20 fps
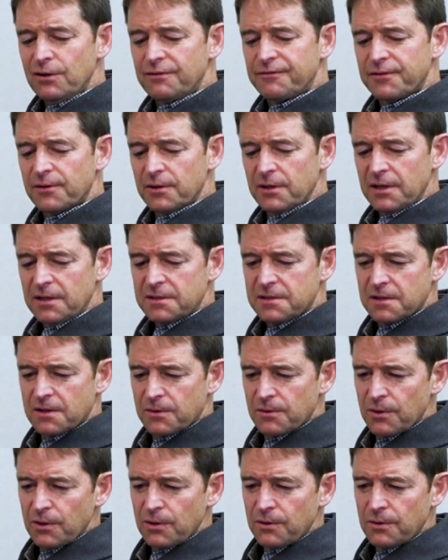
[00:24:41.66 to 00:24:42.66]
For us,
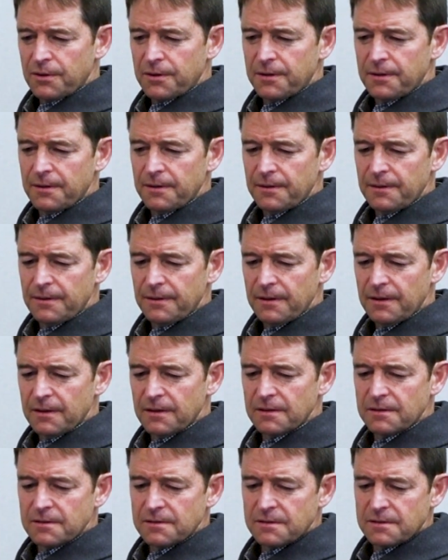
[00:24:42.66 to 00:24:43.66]
growth
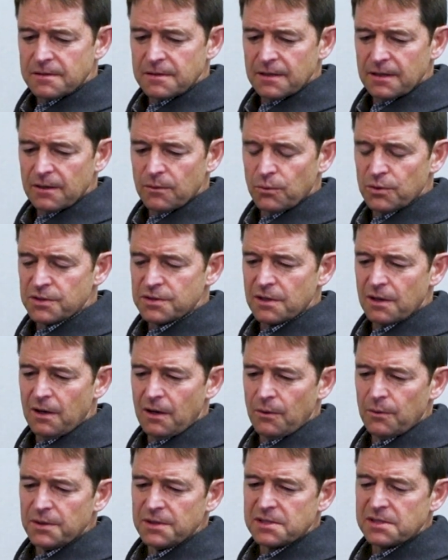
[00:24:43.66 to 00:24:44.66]
was
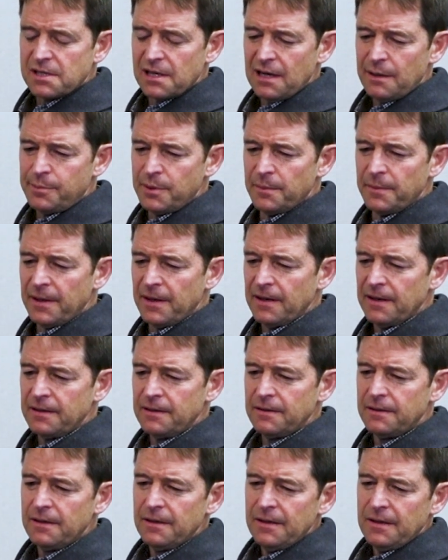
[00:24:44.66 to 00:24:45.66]
always top of
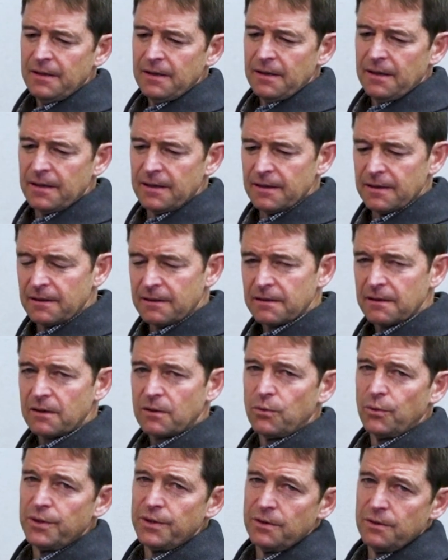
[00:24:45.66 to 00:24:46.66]
mind. And I
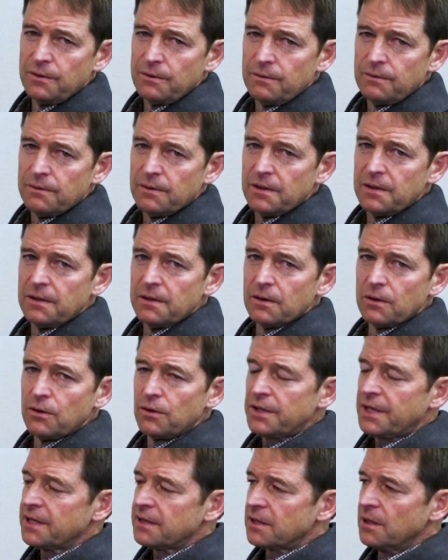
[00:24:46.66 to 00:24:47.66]
think when you
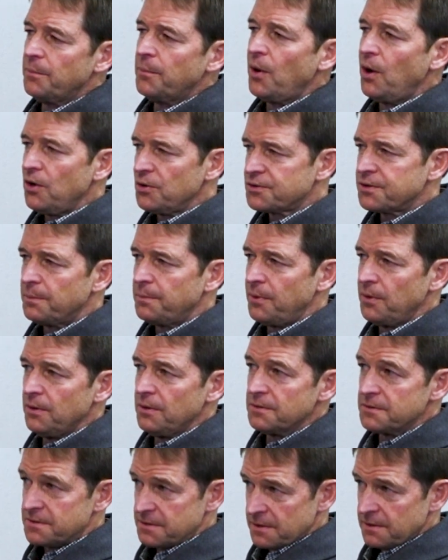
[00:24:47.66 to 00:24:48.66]
look at the
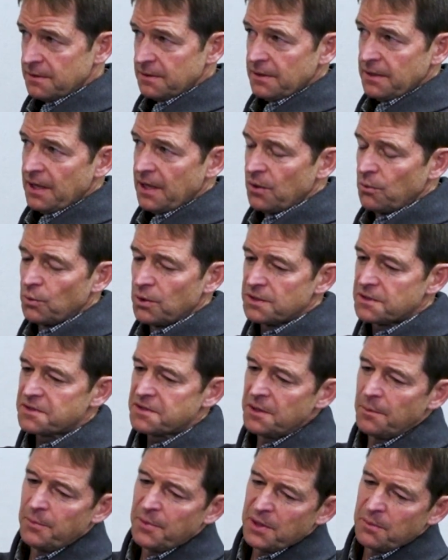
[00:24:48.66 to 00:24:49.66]
multiples and what
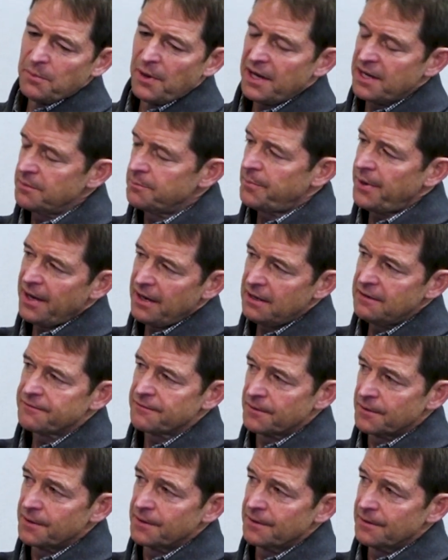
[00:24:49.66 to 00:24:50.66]
somebody might pay
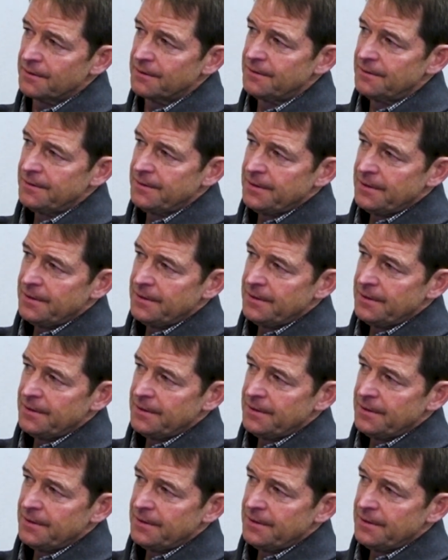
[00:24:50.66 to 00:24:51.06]
for you.